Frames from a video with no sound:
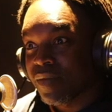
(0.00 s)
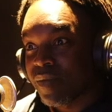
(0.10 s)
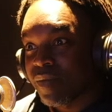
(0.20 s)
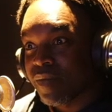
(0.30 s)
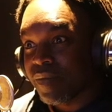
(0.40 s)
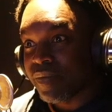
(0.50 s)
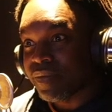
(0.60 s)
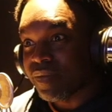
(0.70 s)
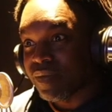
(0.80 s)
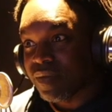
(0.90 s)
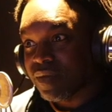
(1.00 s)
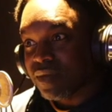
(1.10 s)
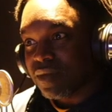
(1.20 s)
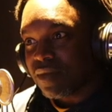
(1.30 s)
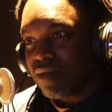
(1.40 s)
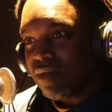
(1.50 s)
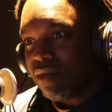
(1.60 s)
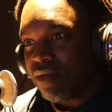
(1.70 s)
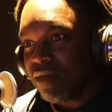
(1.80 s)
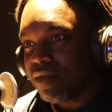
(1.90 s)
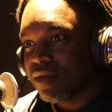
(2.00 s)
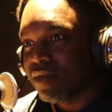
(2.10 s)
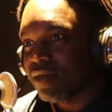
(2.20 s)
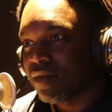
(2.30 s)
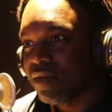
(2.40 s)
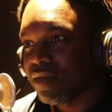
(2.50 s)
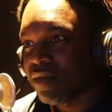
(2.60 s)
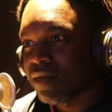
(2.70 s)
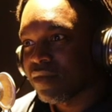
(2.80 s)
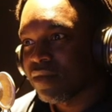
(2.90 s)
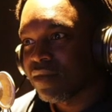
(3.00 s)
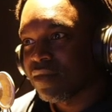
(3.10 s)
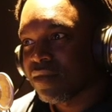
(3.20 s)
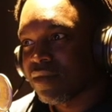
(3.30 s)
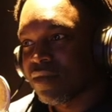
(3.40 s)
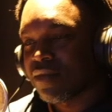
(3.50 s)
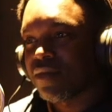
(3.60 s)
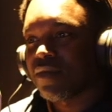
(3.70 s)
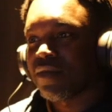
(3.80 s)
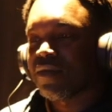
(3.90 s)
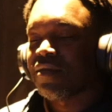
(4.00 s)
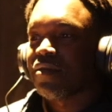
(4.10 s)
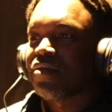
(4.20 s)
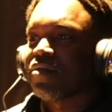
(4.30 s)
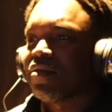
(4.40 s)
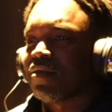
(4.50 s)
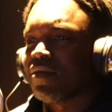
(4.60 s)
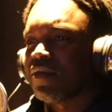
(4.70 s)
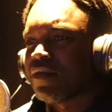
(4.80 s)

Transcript: [no speech]